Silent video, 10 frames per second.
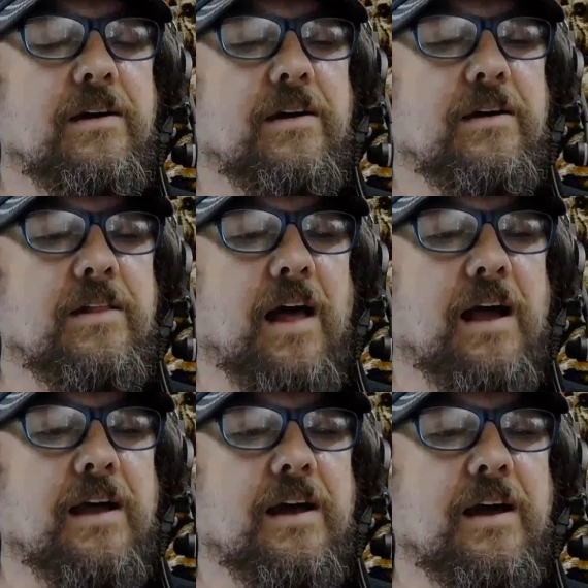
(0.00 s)

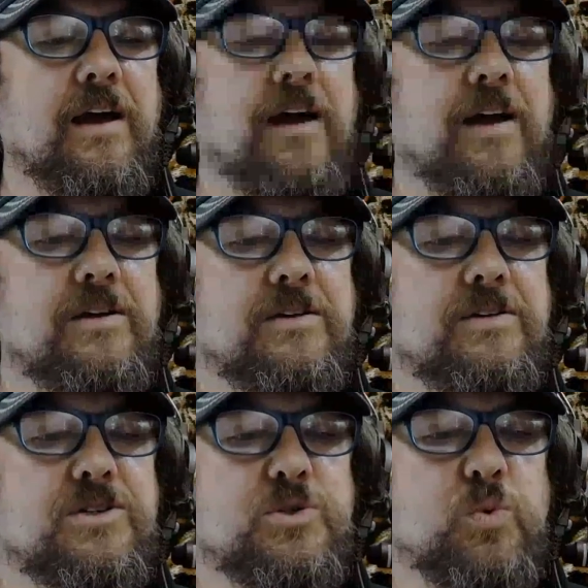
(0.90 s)
like
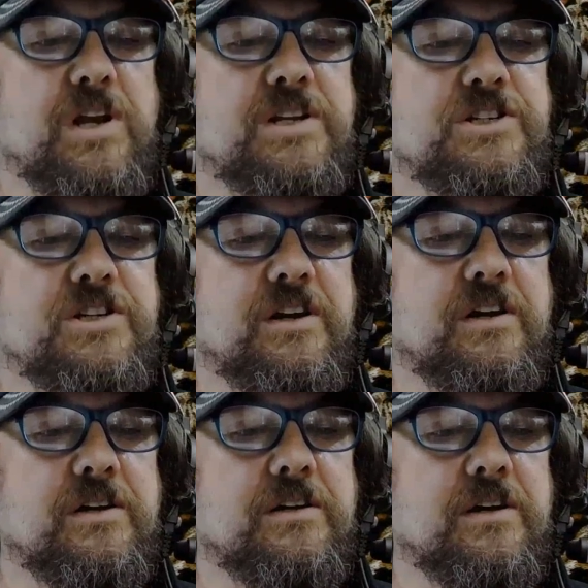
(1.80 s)
Twitch
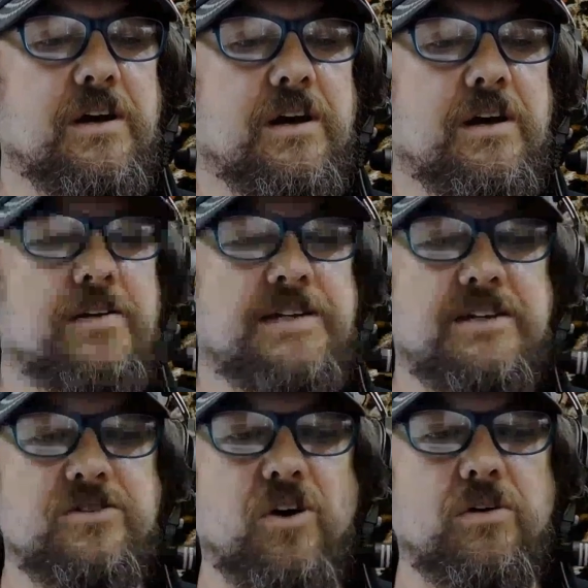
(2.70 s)
and uh,
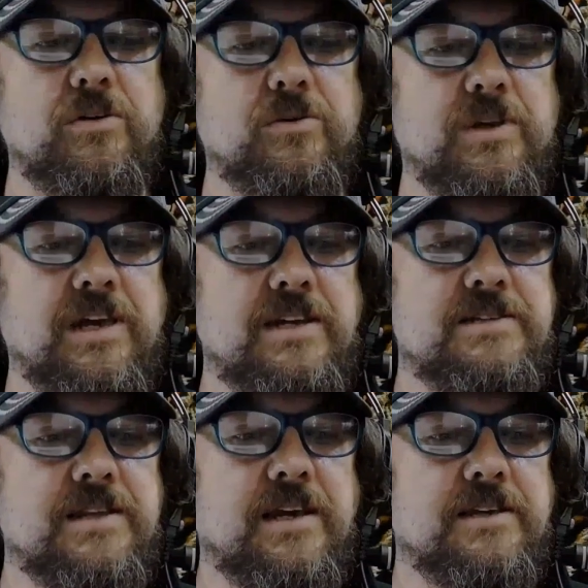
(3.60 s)
TikTok and all the kids'
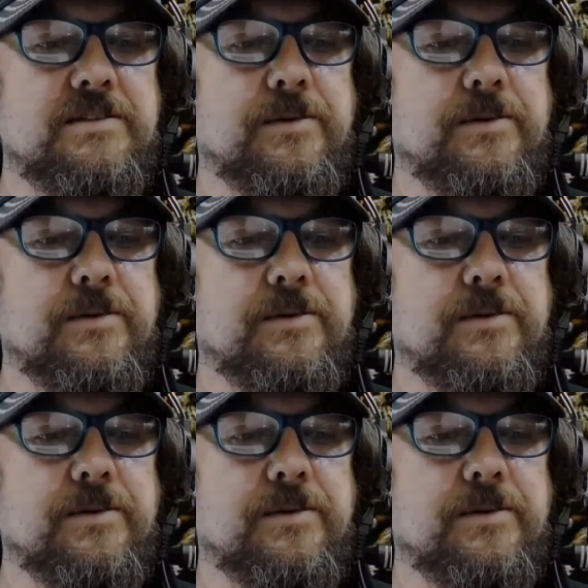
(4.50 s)
things.